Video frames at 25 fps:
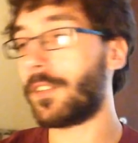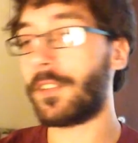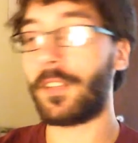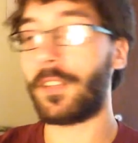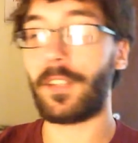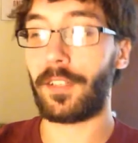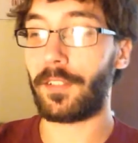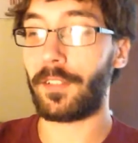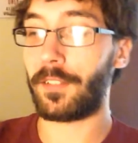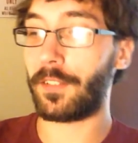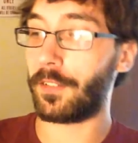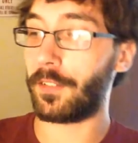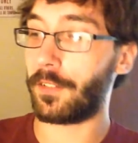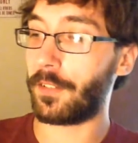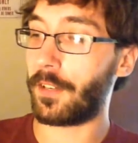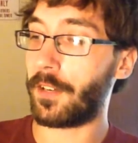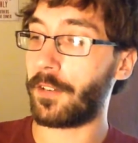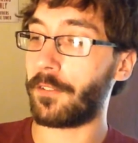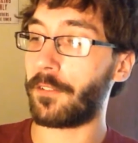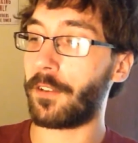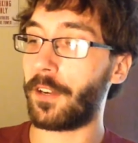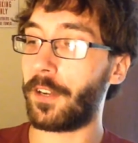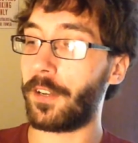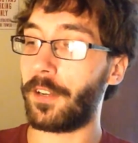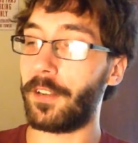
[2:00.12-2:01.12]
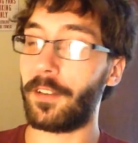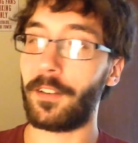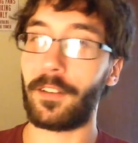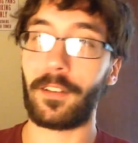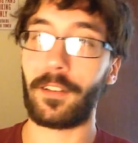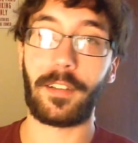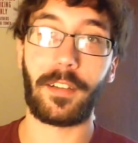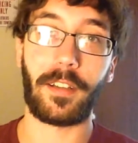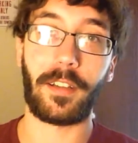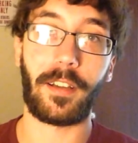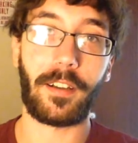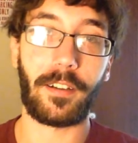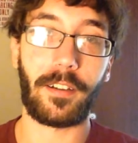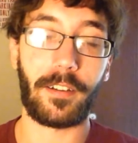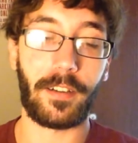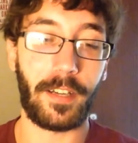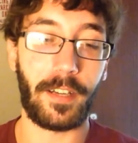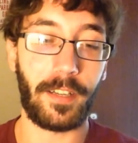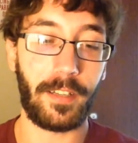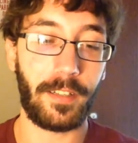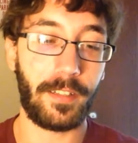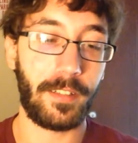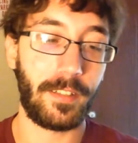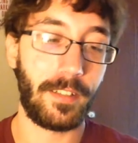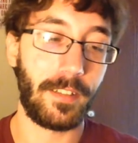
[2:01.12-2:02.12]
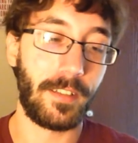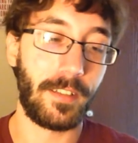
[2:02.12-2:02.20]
it get to? Oh, right here. All right.